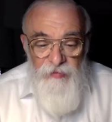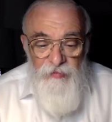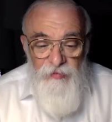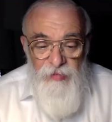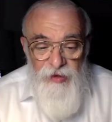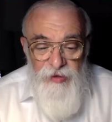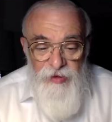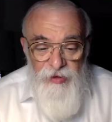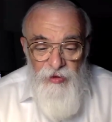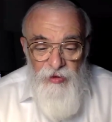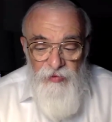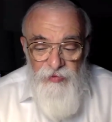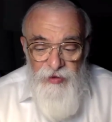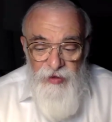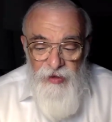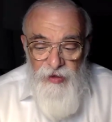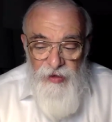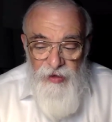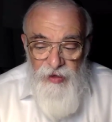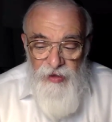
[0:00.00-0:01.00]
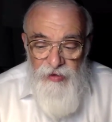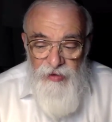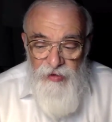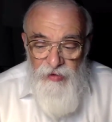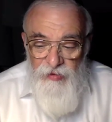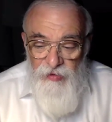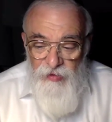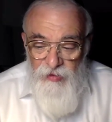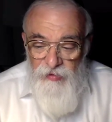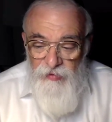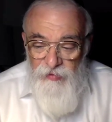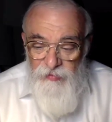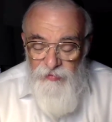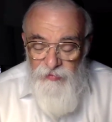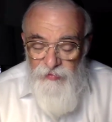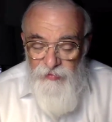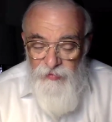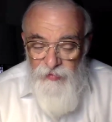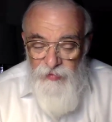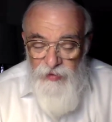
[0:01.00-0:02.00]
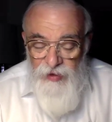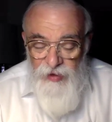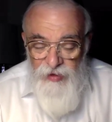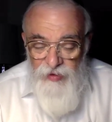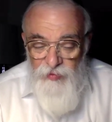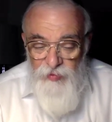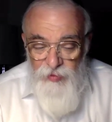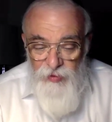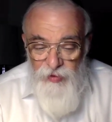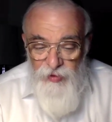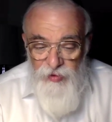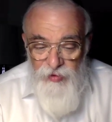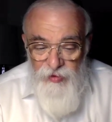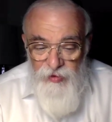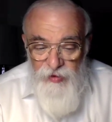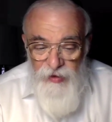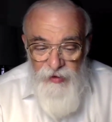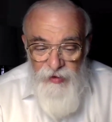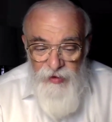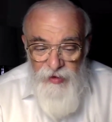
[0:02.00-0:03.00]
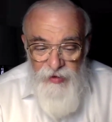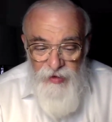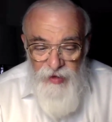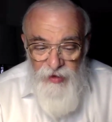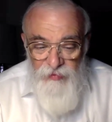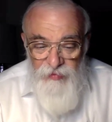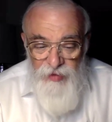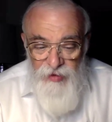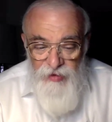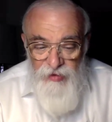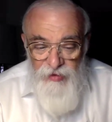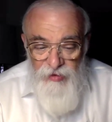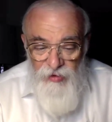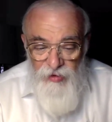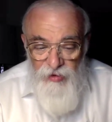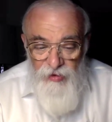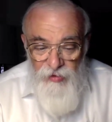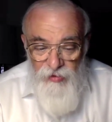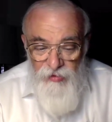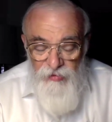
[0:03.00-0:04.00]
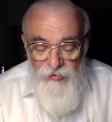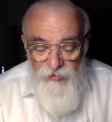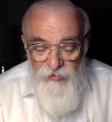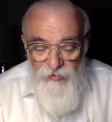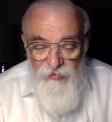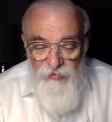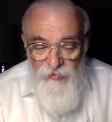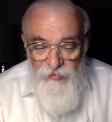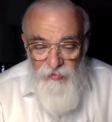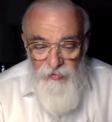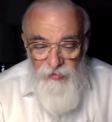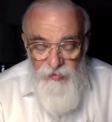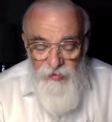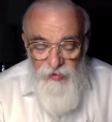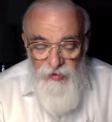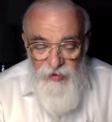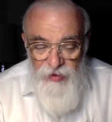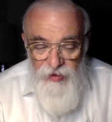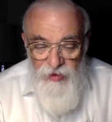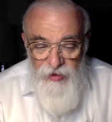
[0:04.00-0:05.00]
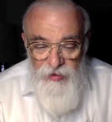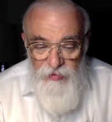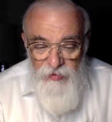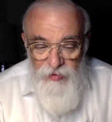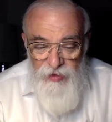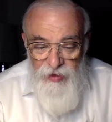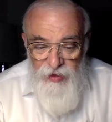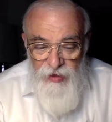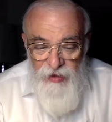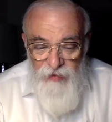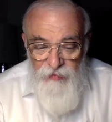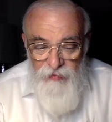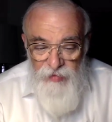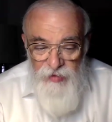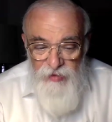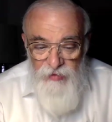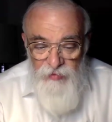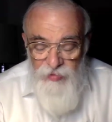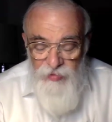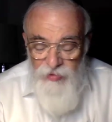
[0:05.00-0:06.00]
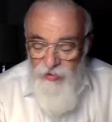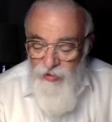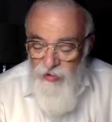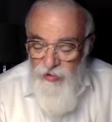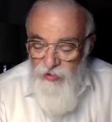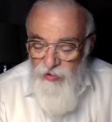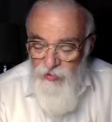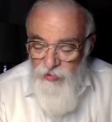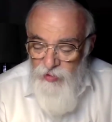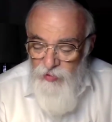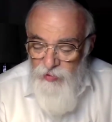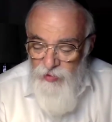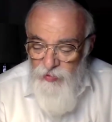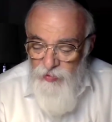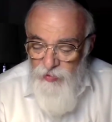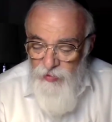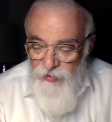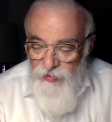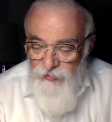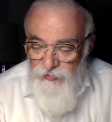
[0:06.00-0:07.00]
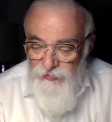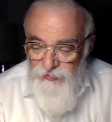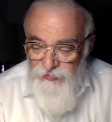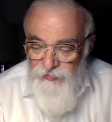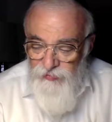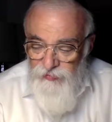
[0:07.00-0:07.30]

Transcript: by the Novi Yechezkel as birth, latest Am Yisrael, Yitzias time is the birth of the Jewish people.